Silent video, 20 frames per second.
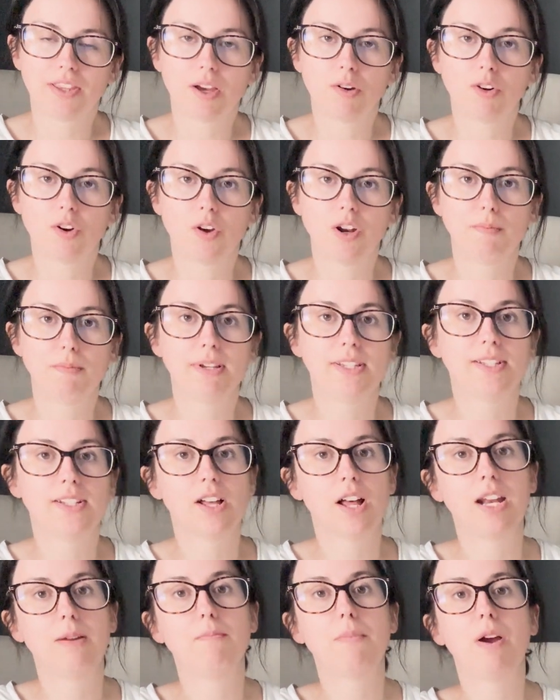I'm going to be
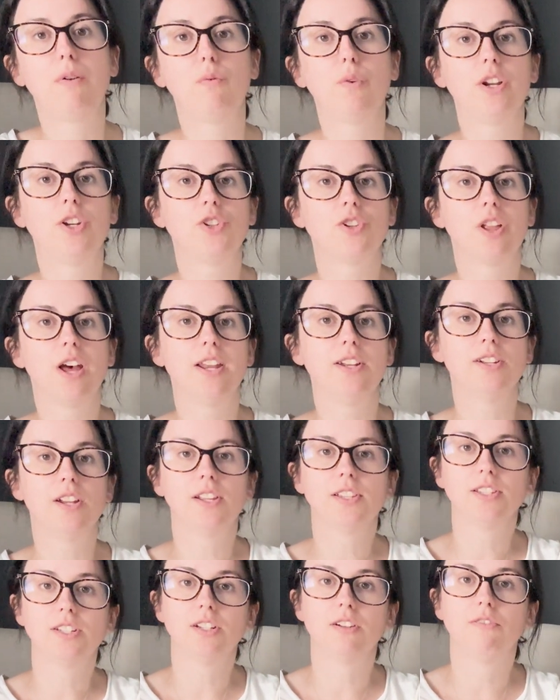starting my Ridgeline
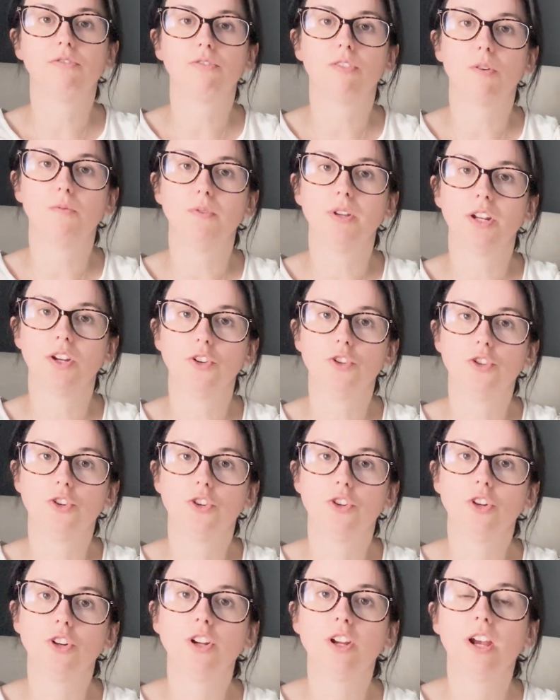duster from
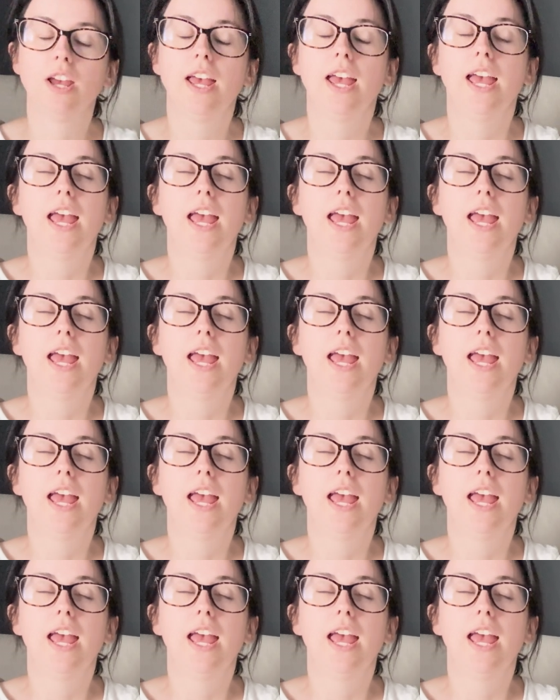Knititude.